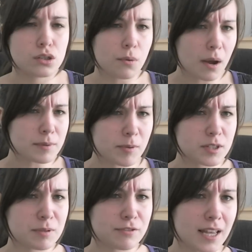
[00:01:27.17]
So I'm
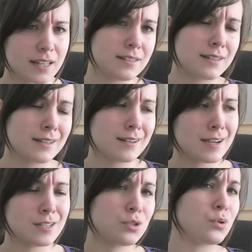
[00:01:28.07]
supposed to be flattered that a
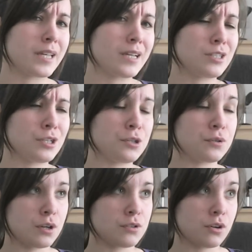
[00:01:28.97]
guy is talking to,
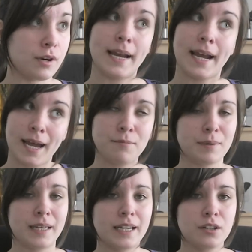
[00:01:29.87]
no sorry, at
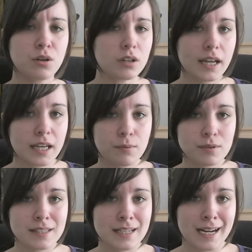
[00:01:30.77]
me, not like he
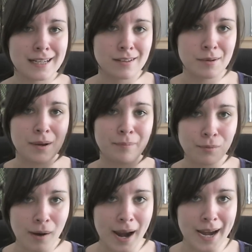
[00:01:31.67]
wants to get inside my
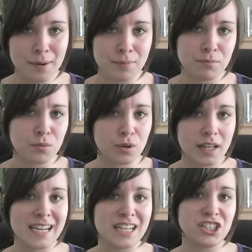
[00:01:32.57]
brain, but
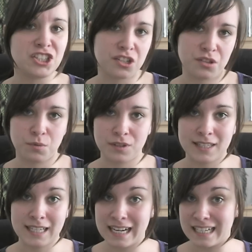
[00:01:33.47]
more like he just
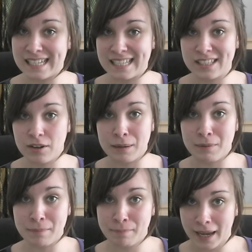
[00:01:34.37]
wants to get inside
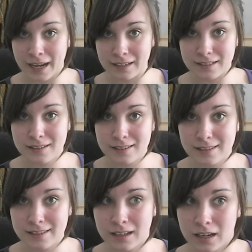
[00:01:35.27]
my
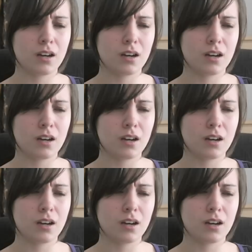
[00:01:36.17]
pants.